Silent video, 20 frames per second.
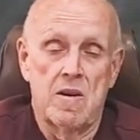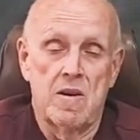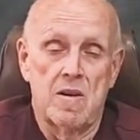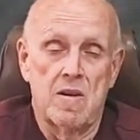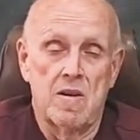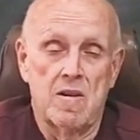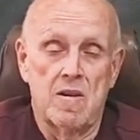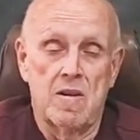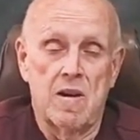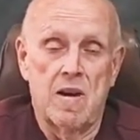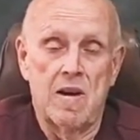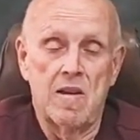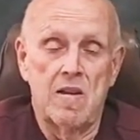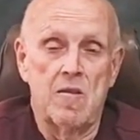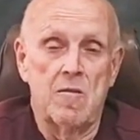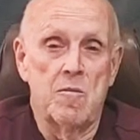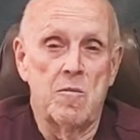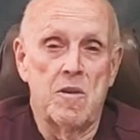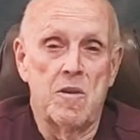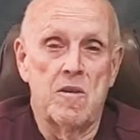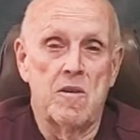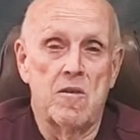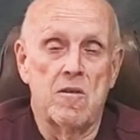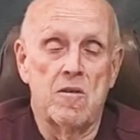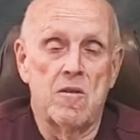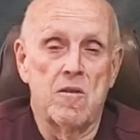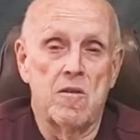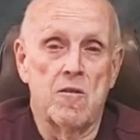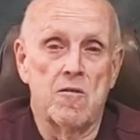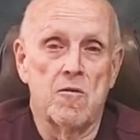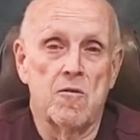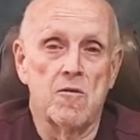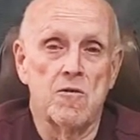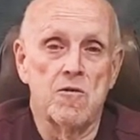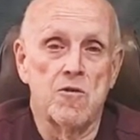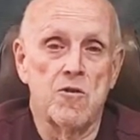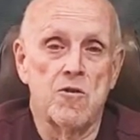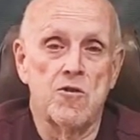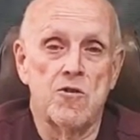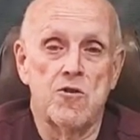I leave them in there till the
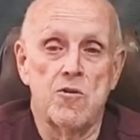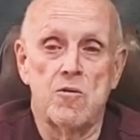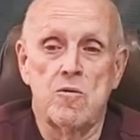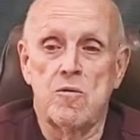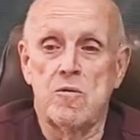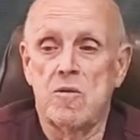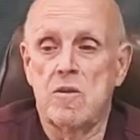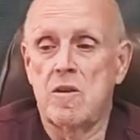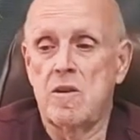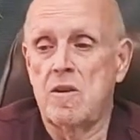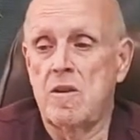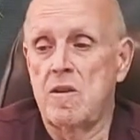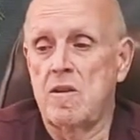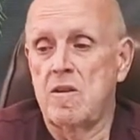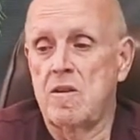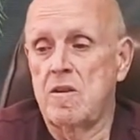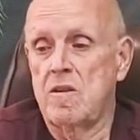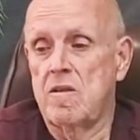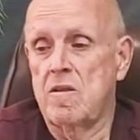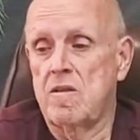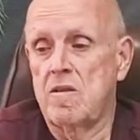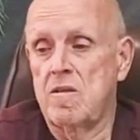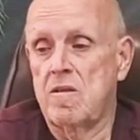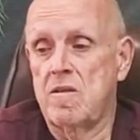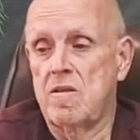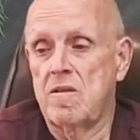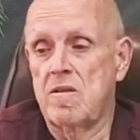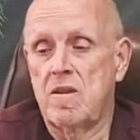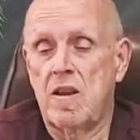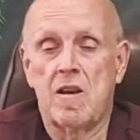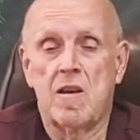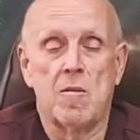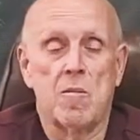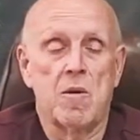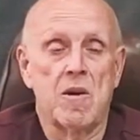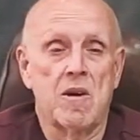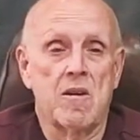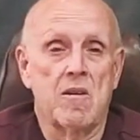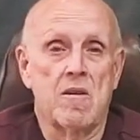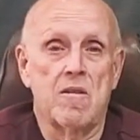1st of June and take them
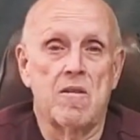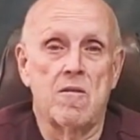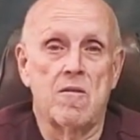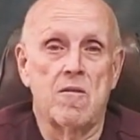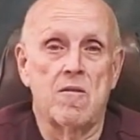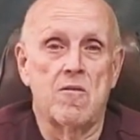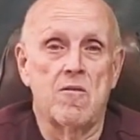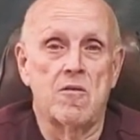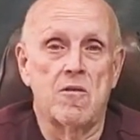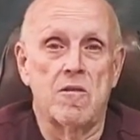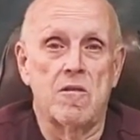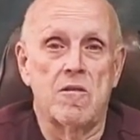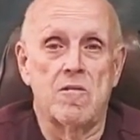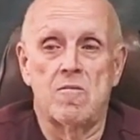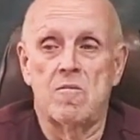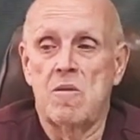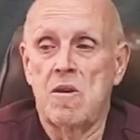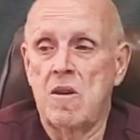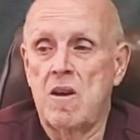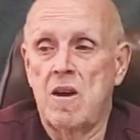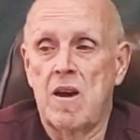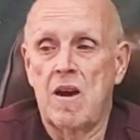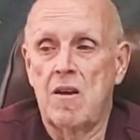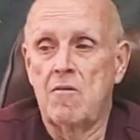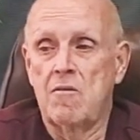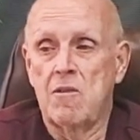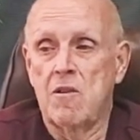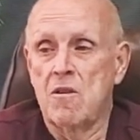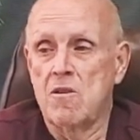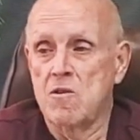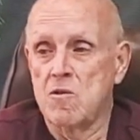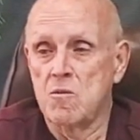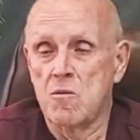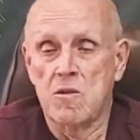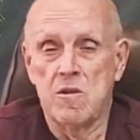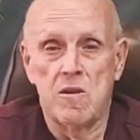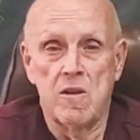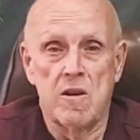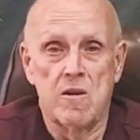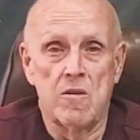out, and they're usually, I haven't lost
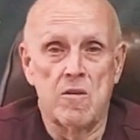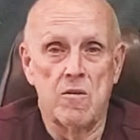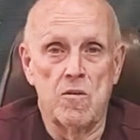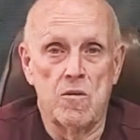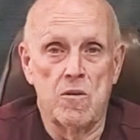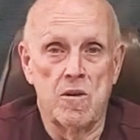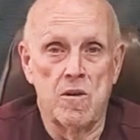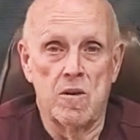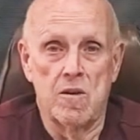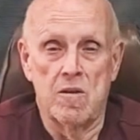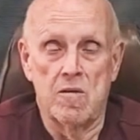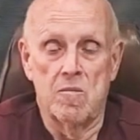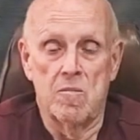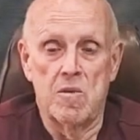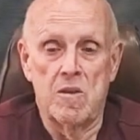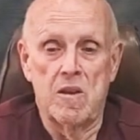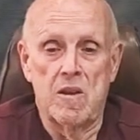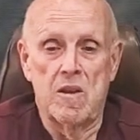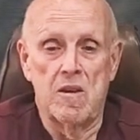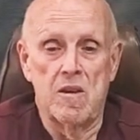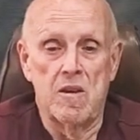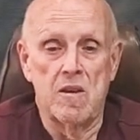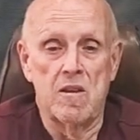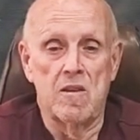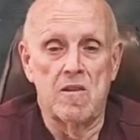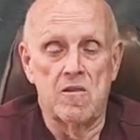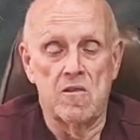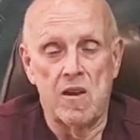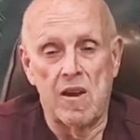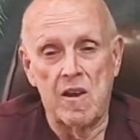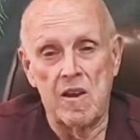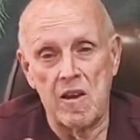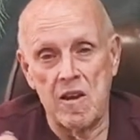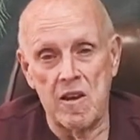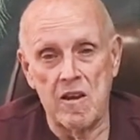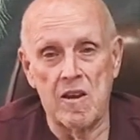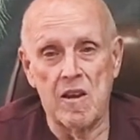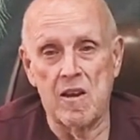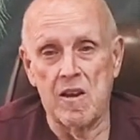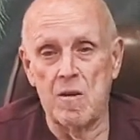one yet doing that, but they need this
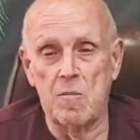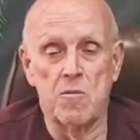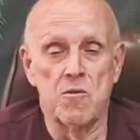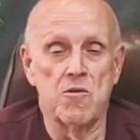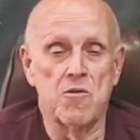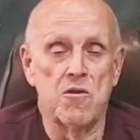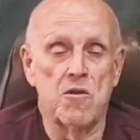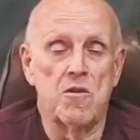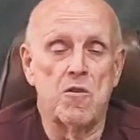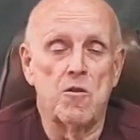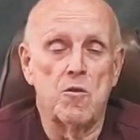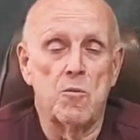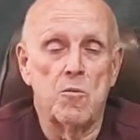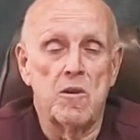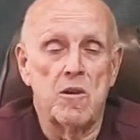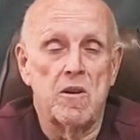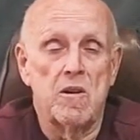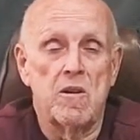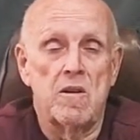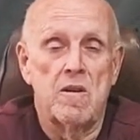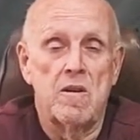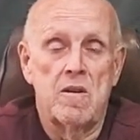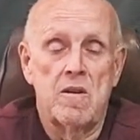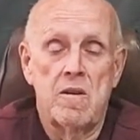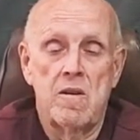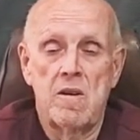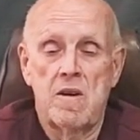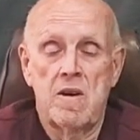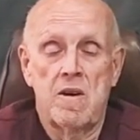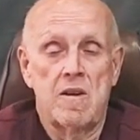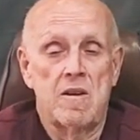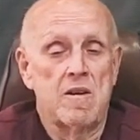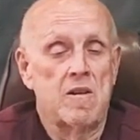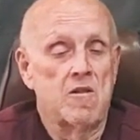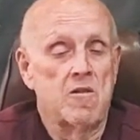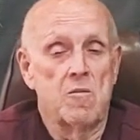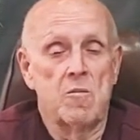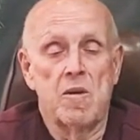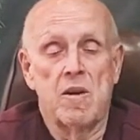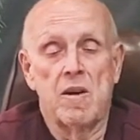80–90% humidity.
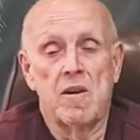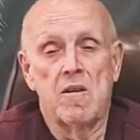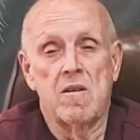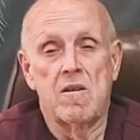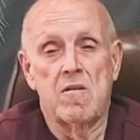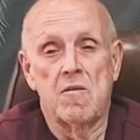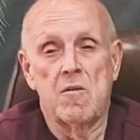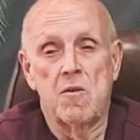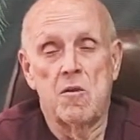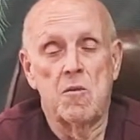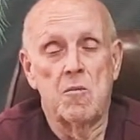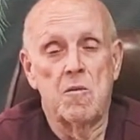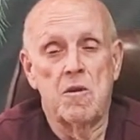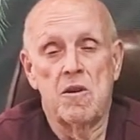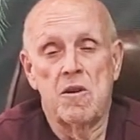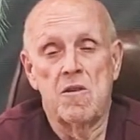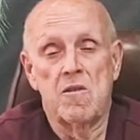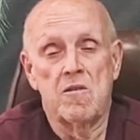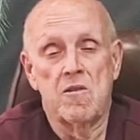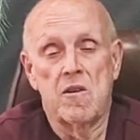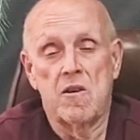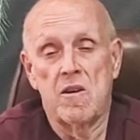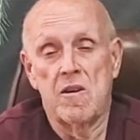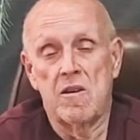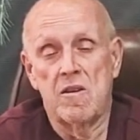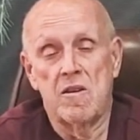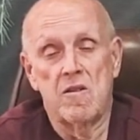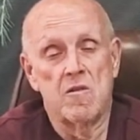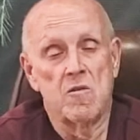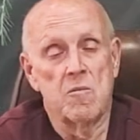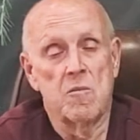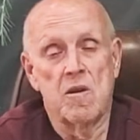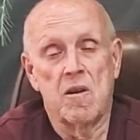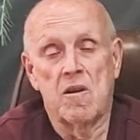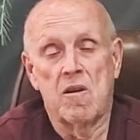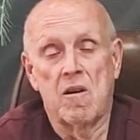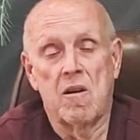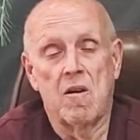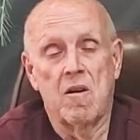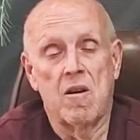Doesn't matter if the humidity's high, it doesn't
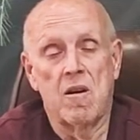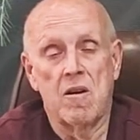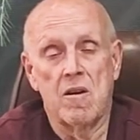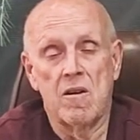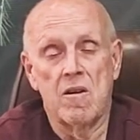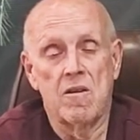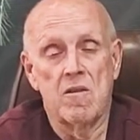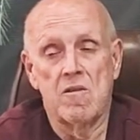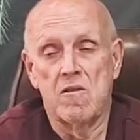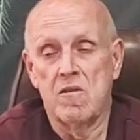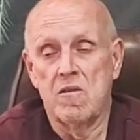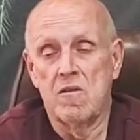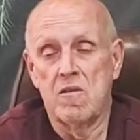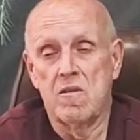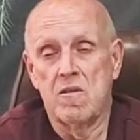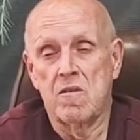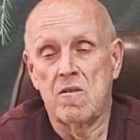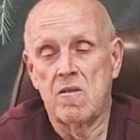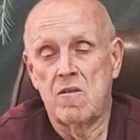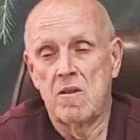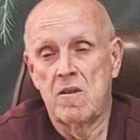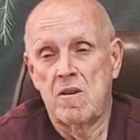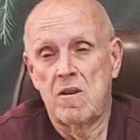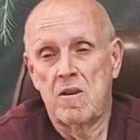matter how hot it is in there.